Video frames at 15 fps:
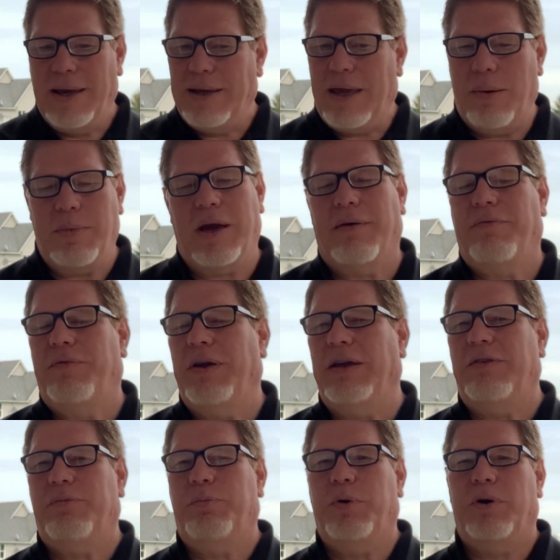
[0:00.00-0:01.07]
Get me on
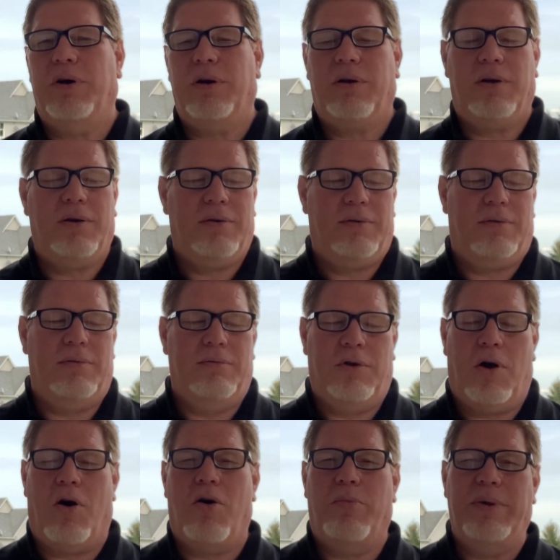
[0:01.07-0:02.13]
Facebook,
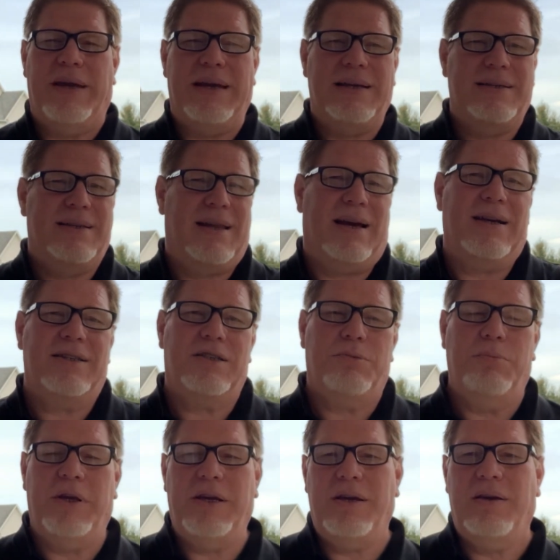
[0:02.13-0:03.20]
call me, text
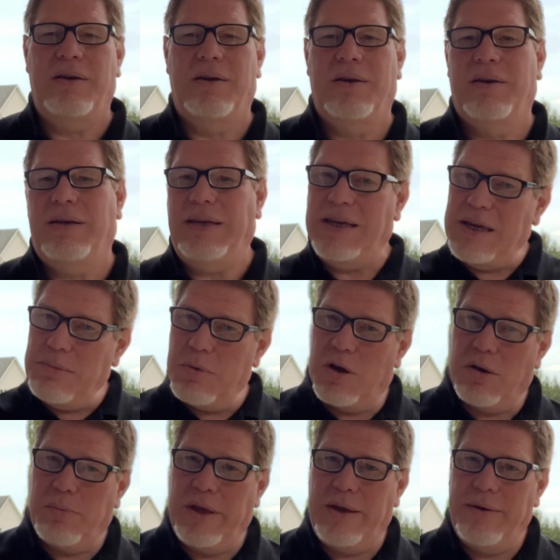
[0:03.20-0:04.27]
me,
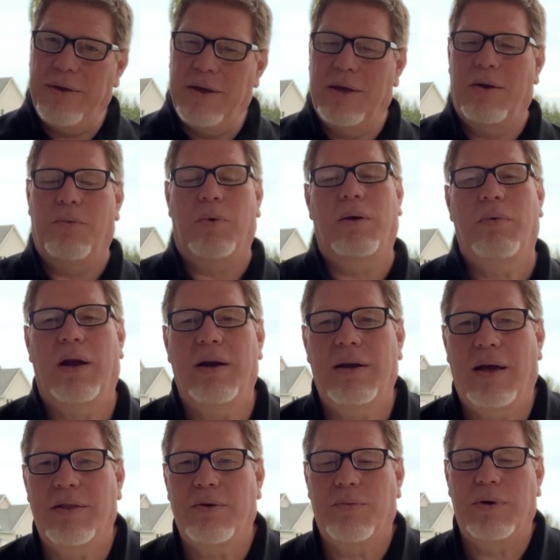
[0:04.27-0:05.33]
email me. one way or
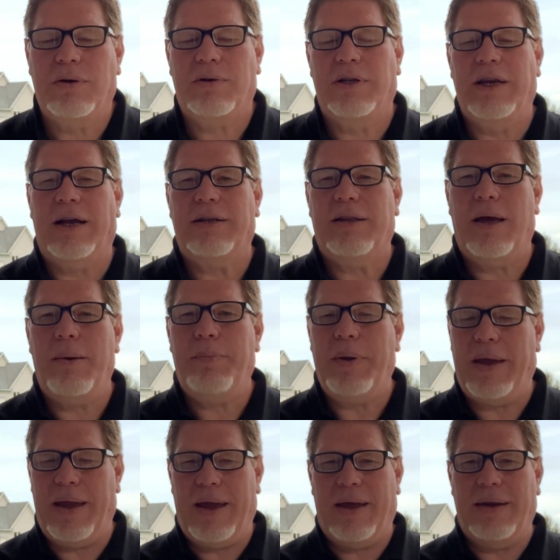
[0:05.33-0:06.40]
another, we'll connect up
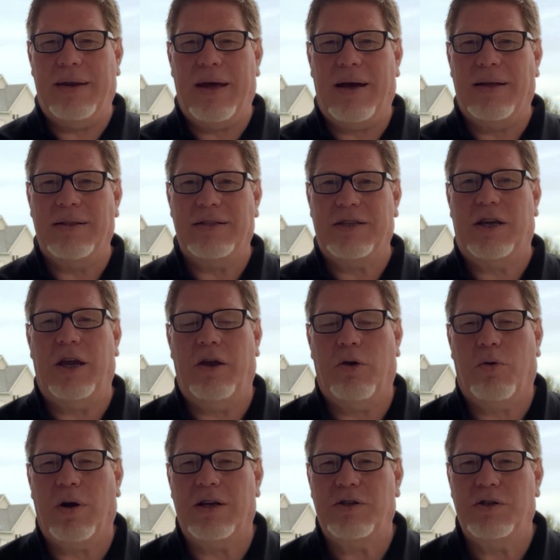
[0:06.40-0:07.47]
and let's get your
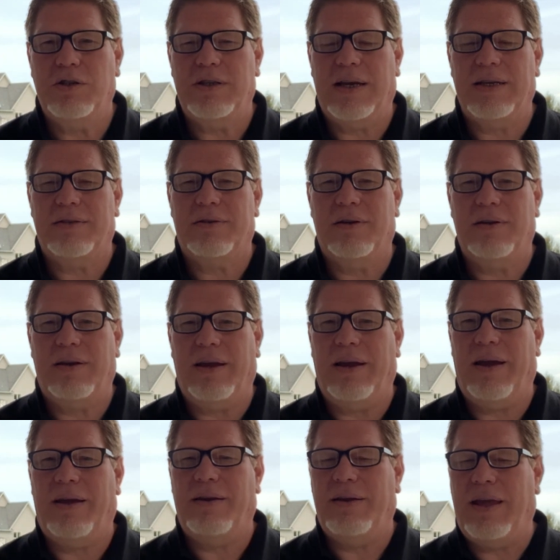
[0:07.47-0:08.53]
questions answered
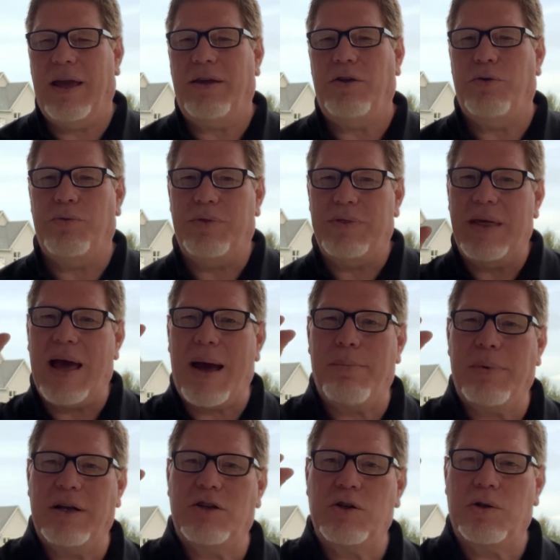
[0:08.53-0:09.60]
and get you that
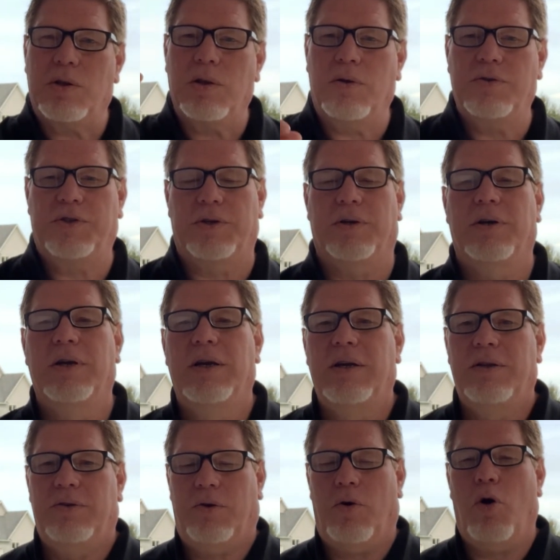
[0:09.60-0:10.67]
much closer
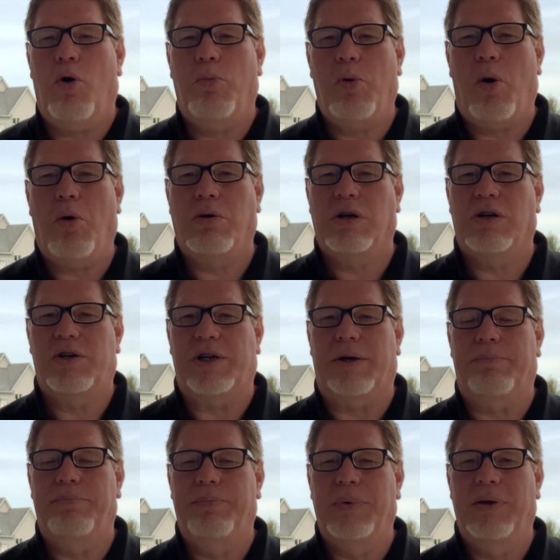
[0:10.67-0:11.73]
to home
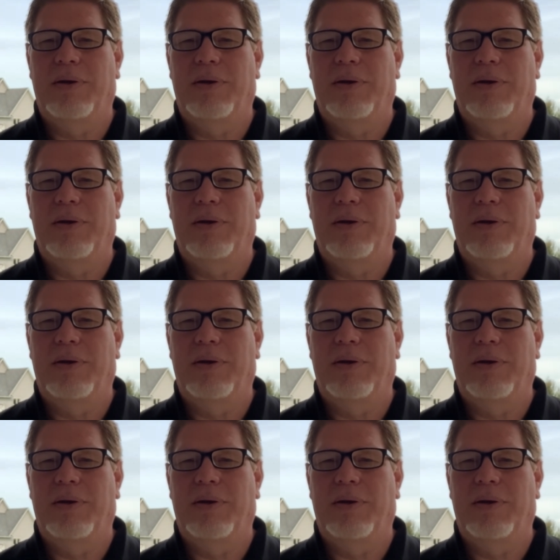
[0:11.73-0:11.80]
ownership.